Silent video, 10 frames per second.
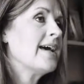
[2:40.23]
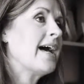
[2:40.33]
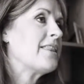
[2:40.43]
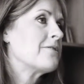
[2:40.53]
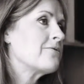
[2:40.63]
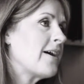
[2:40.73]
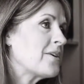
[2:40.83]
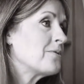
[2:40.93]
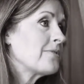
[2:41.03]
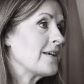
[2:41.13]
And the
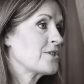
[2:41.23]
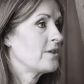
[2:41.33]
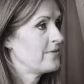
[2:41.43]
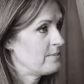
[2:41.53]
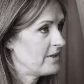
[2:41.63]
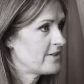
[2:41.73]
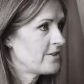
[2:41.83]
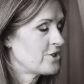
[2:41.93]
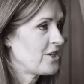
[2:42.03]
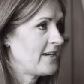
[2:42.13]
final feature of emergent
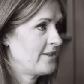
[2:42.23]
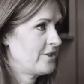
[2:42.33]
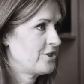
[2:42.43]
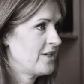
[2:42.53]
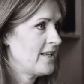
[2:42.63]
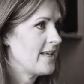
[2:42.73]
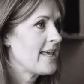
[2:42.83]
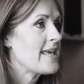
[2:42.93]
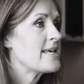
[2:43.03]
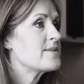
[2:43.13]
change
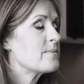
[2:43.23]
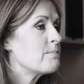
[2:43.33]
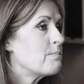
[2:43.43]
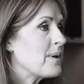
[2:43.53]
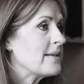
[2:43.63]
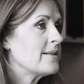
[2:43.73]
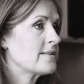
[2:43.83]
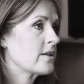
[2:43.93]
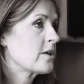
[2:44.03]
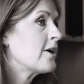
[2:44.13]
is build
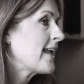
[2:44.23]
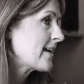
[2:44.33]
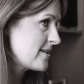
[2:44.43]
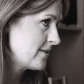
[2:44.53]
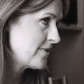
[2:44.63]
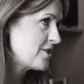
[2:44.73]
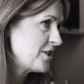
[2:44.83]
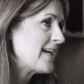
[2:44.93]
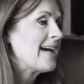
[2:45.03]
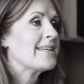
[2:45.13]

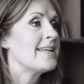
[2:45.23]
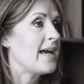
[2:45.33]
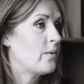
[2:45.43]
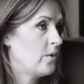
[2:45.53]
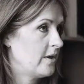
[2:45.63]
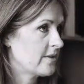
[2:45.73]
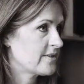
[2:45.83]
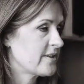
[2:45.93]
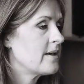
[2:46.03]
connectivity and networks,